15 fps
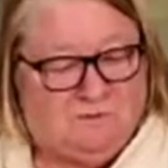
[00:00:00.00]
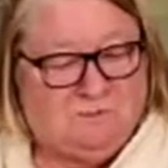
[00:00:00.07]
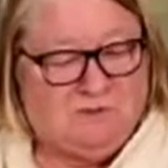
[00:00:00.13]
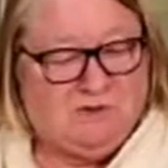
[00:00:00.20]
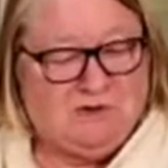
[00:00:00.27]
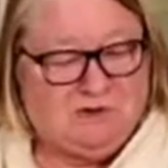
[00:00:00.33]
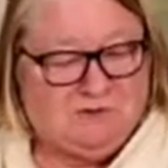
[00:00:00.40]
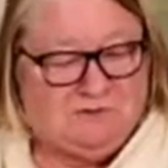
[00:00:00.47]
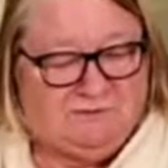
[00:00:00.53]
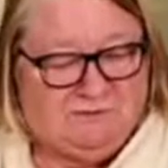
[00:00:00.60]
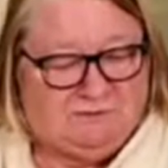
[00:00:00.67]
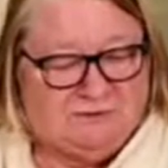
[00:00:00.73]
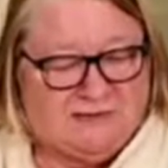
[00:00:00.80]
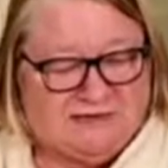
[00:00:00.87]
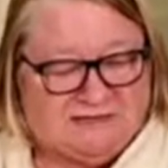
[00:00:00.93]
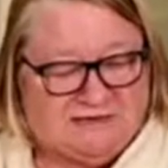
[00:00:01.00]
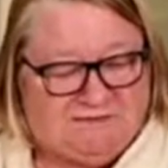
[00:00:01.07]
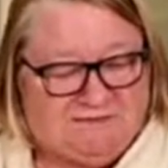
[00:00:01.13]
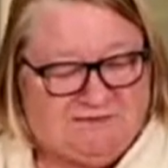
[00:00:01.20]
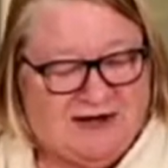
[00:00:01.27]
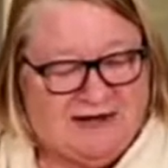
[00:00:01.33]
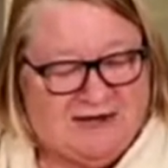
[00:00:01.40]
beautiful present
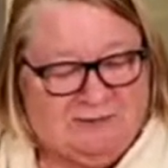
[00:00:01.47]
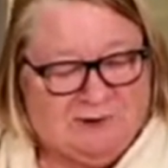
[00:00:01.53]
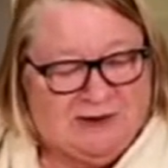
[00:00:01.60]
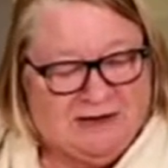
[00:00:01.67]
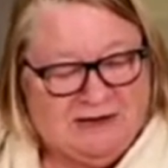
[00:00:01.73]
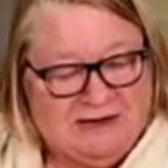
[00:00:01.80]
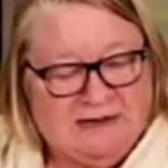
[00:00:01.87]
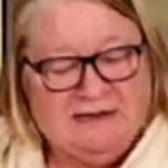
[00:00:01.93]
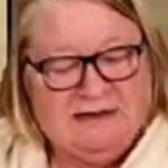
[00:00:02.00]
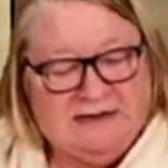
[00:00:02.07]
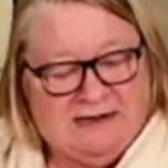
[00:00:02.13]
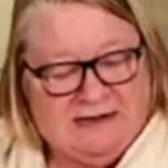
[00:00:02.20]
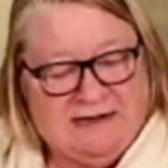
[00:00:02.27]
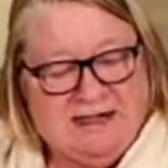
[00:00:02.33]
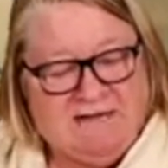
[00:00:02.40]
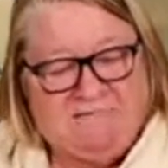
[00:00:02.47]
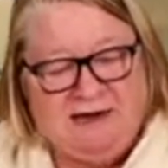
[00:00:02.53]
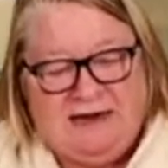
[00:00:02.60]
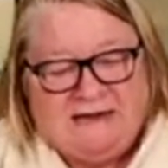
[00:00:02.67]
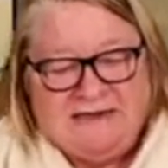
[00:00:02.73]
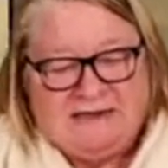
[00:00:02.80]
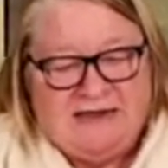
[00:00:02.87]
for anyone.
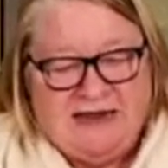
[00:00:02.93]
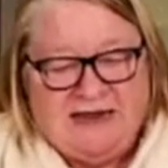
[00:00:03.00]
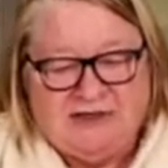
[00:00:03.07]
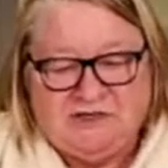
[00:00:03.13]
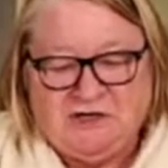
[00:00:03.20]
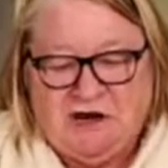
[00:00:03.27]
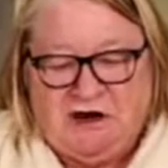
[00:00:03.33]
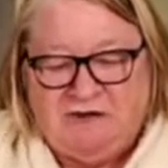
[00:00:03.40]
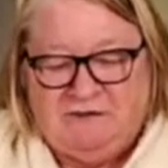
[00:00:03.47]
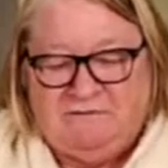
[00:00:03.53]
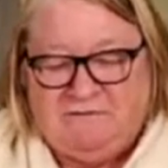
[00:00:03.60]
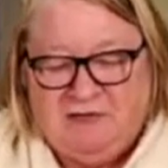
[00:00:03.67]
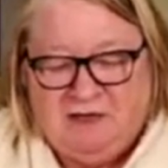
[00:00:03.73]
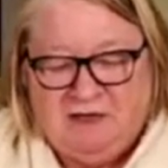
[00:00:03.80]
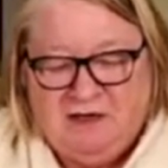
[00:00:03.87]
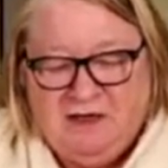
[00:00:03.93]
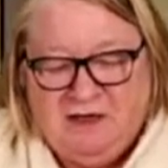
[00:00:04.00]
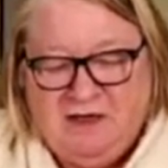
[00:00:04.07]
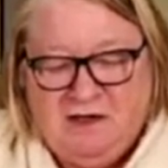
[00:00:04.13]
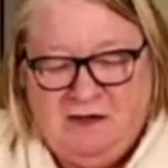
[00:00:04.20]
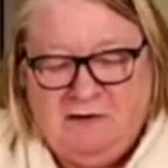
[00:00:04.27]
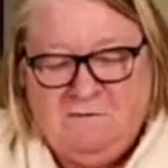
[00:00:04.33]
Lovely to take a jar of
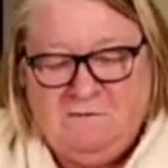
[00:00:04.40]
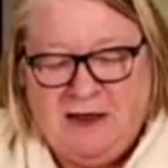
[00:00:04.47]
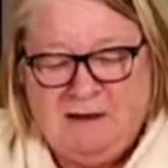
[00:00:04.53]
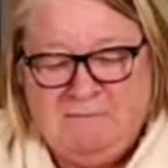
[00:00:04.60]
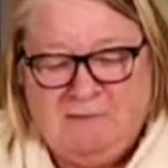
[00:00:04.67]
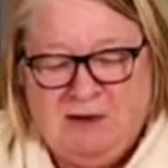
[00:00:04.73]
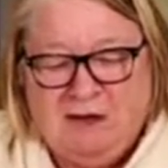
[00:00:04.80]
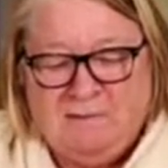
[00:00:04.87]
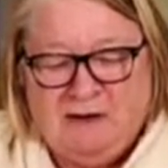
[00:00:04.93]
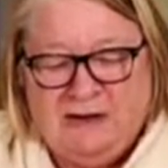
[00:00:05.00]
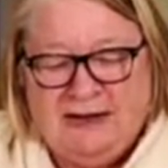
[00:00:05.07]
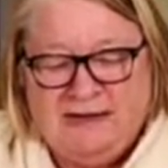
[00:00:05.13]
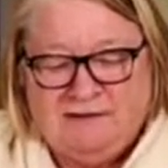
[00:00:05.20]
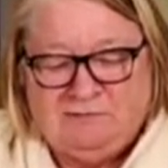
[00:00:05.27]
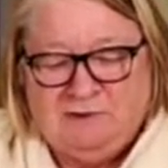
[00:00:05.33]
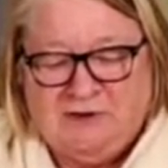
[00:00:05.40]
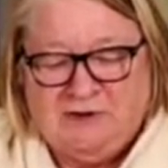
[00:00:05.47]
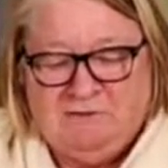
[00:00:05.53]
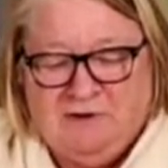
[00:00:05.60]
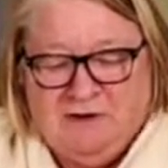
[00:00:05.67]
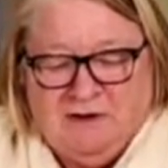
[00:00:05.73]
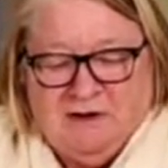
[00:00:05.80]
homemade marmalade. When
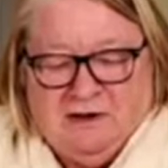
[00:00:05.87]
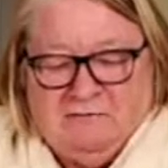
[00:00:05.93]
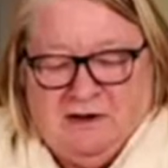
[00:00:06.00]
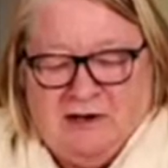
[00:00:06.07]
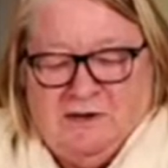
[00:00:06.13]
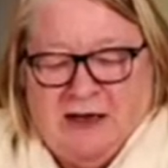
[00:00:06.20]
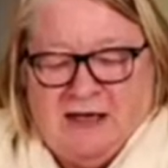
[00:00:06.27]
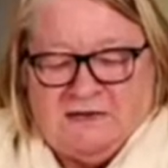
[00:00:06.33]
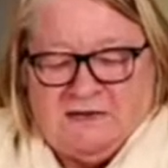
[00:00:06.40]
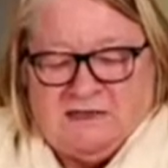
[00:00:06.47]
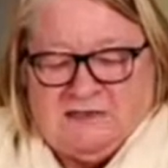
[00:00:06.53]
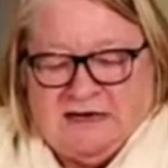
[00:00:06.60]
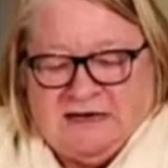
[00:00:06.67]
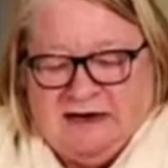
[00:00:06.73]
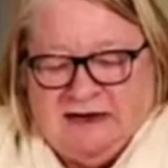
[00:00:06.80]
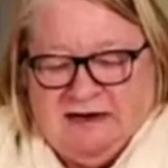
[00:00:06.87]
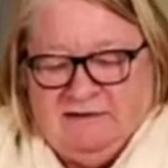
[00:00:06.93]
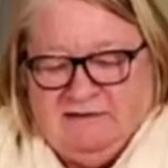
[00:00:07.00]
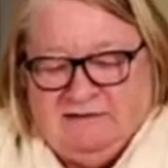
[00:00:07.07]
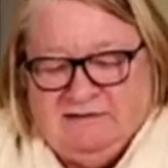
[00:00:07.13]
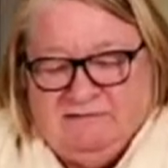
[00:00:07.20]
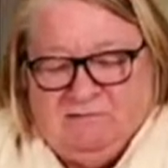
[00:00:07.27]
you go out to dinner,
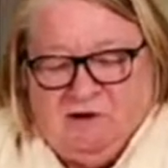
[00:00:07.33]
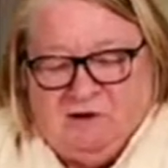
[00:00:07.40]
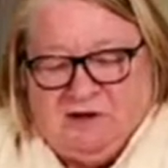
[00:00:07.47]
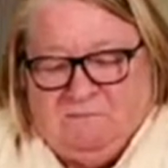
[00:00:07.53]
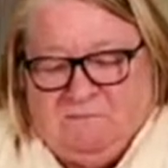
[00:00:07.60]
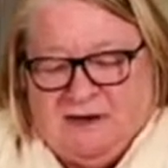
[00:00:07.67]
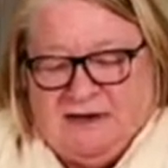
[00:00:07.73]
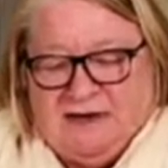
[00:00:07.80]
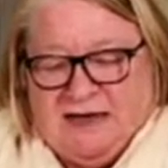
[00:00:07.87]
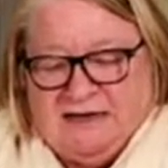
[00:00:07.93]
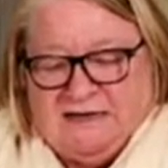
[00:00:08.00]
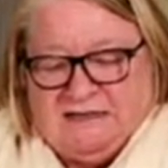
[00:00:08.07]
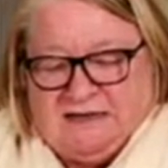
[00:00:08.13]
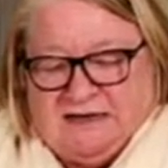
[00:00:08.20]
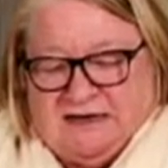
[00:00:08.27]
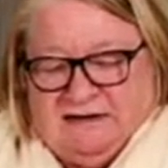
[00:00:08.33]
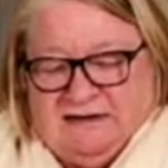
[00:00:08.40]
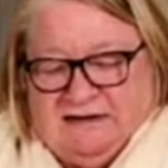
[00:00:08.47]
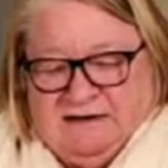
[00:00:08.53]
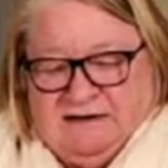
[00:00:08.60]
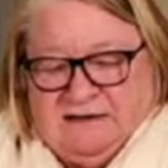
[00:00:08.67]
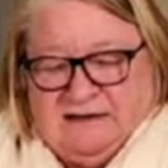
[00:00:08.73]
what could be nicer
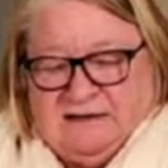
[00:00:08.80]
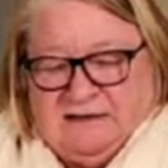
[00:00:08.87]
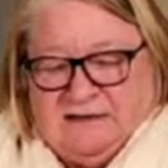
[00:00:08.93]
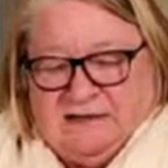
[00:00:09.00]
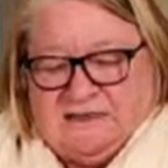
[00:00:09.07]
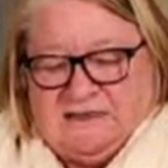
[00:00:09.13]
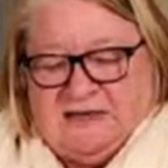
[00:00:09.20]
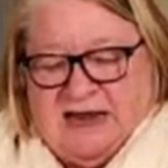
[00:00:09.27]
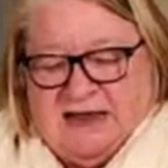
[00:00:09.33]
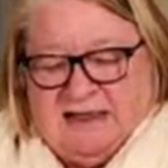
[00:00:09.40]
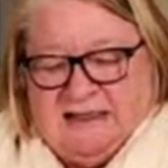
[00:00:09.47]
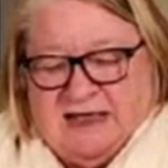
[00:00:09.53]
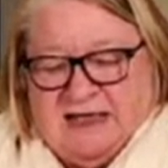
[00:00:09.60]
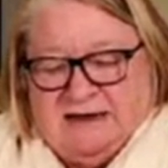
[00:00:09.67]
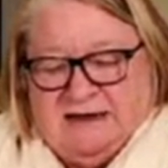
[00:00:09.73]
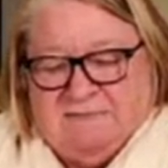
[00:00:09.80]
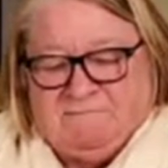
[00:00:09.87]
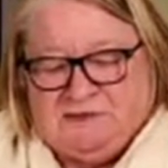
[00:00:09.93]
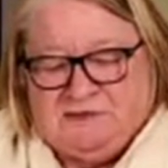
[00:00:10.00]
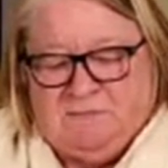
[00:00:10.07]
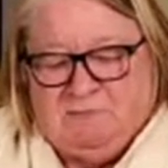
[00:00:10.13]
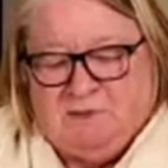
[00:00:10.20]
than to take that? I'm
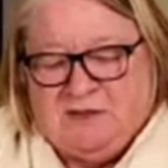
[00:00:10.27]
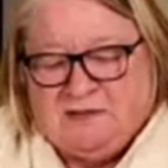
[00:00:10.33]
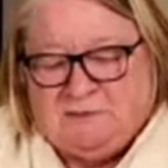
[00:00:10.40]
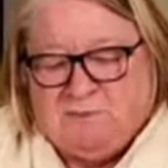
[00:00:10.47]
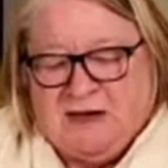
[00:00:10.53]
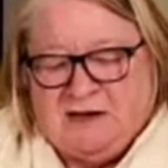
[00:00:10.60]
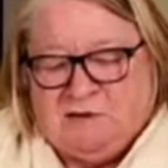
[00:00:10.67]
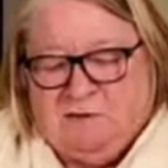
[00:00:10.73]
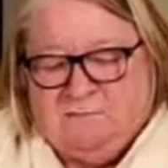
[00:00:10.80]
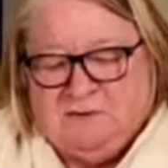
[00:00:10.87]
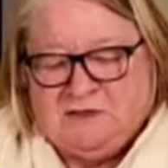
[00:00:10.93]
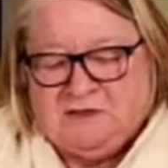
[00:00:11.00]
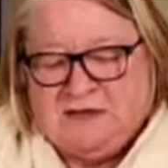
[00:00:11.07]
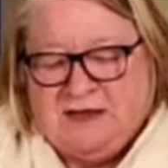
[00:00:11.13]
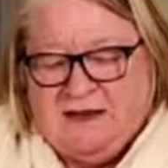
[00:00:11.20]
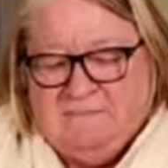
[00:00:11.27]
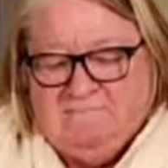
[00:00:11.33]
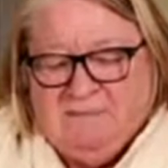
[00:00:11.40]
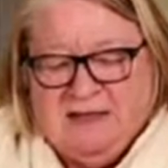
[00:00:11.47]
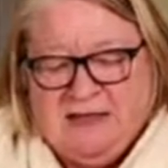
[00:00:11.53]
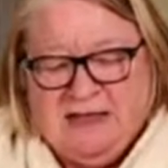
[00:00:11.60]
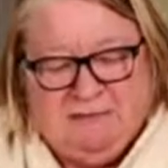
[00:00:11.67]
just going to put this back on because I
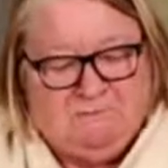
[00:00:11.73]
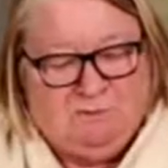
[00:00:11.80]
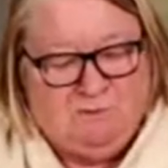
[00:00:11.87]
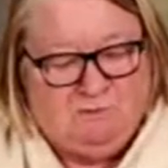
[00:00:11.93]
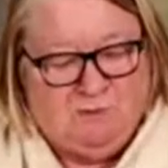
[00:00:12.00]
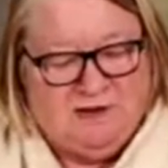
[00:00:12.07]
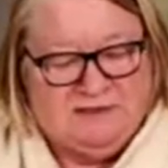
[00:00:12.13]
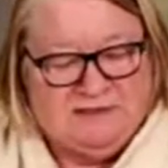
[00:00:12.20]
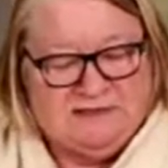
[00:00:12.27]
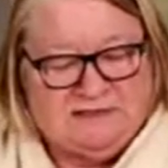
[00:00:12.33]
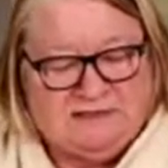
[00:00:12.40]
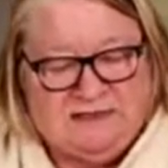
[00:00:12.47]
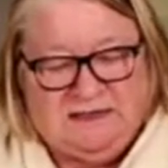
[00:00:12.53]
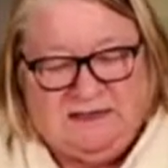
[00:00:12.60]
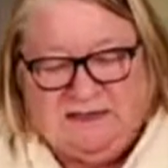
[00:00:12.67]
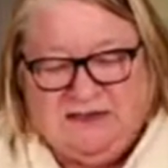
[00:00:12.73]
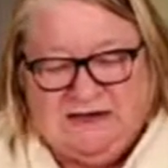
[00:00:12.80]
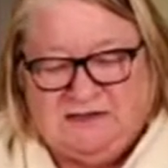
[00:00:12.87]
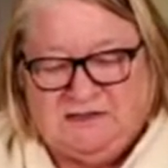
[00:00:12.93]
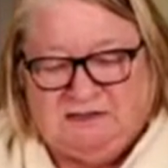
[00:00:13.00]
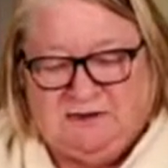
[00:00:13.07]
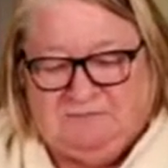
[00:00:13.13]
put one of these little
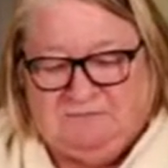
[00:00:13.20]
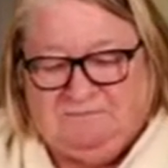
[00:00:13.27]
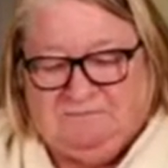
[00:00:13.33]
things on